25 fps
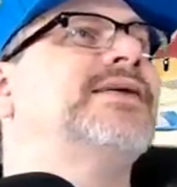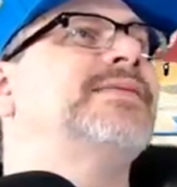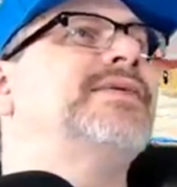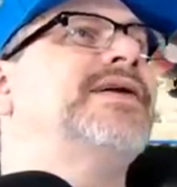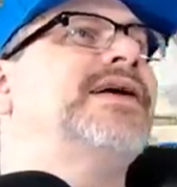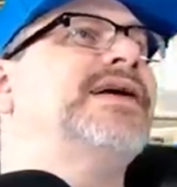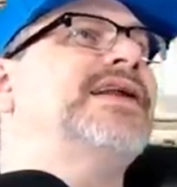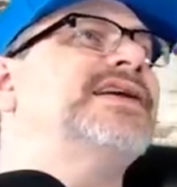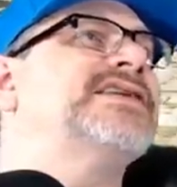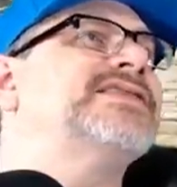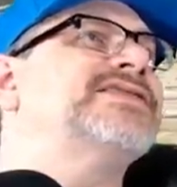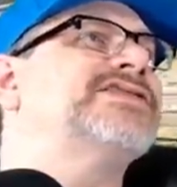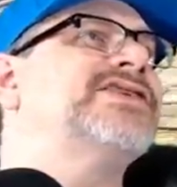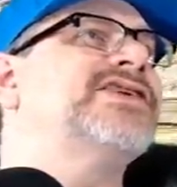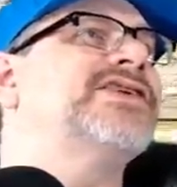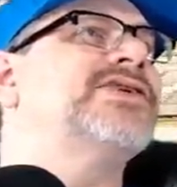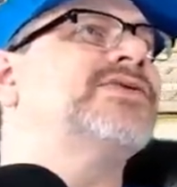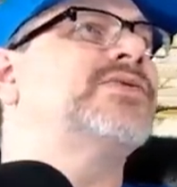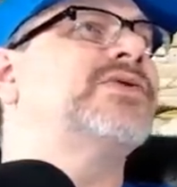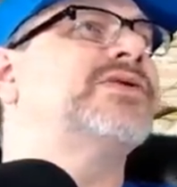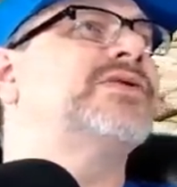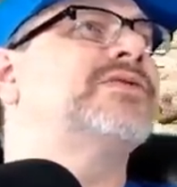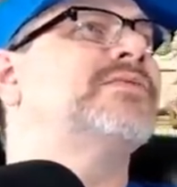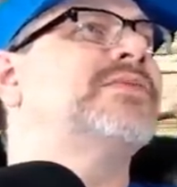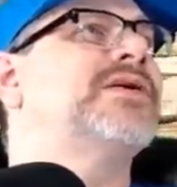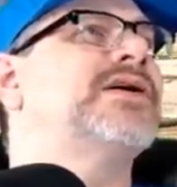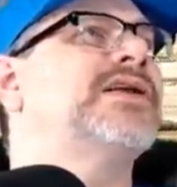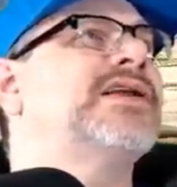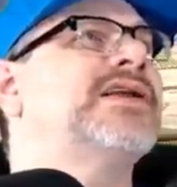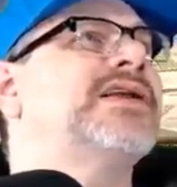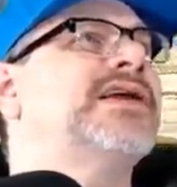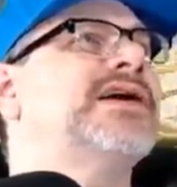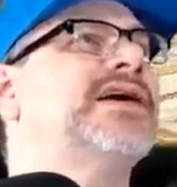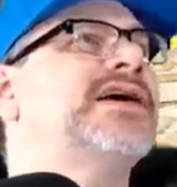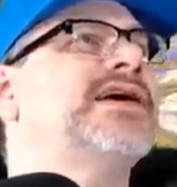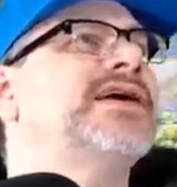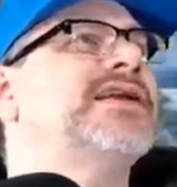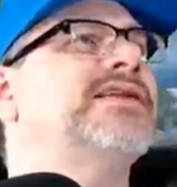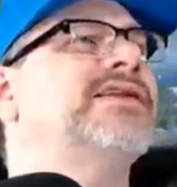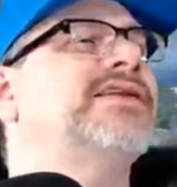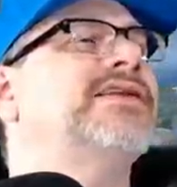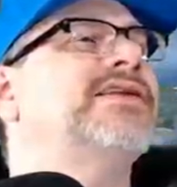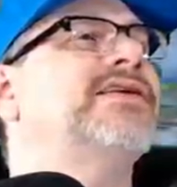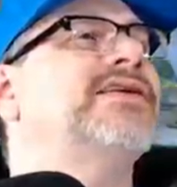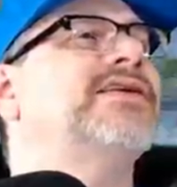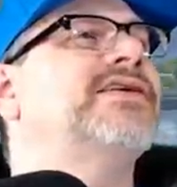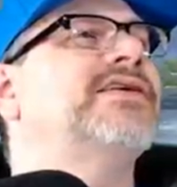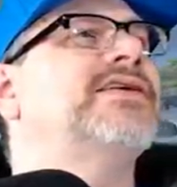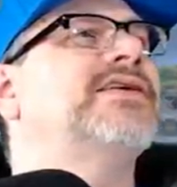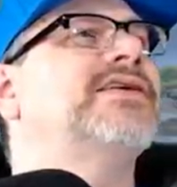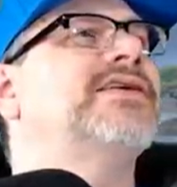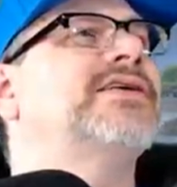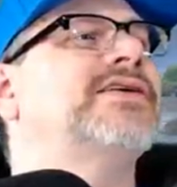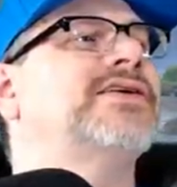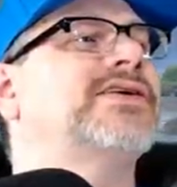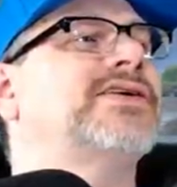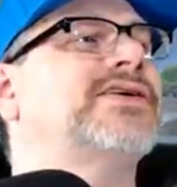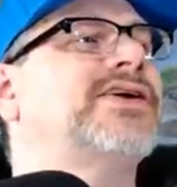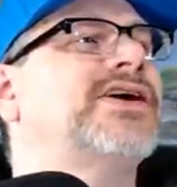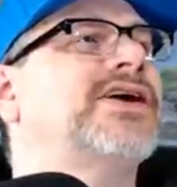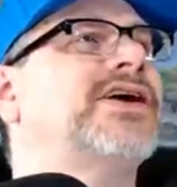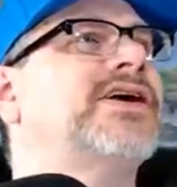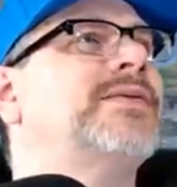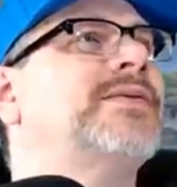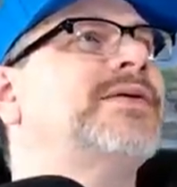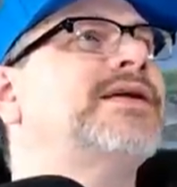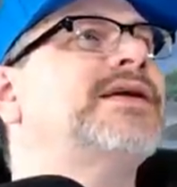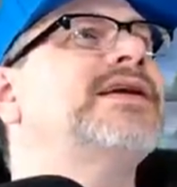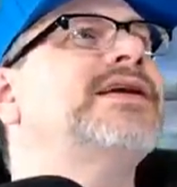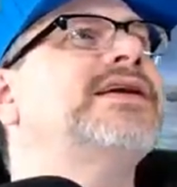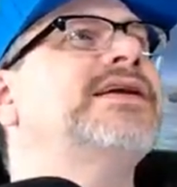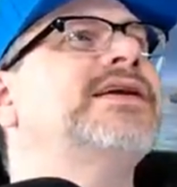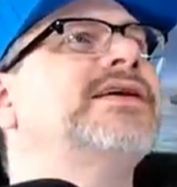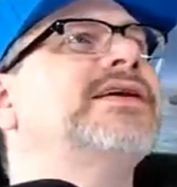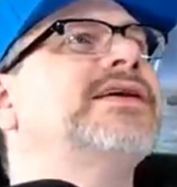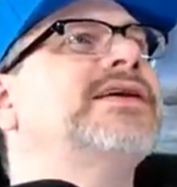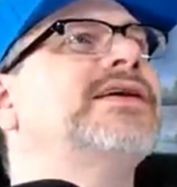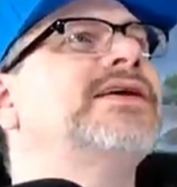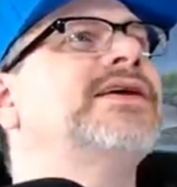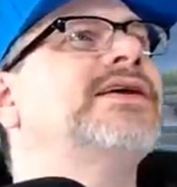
I'm not as good with Meta Knight, Kirby,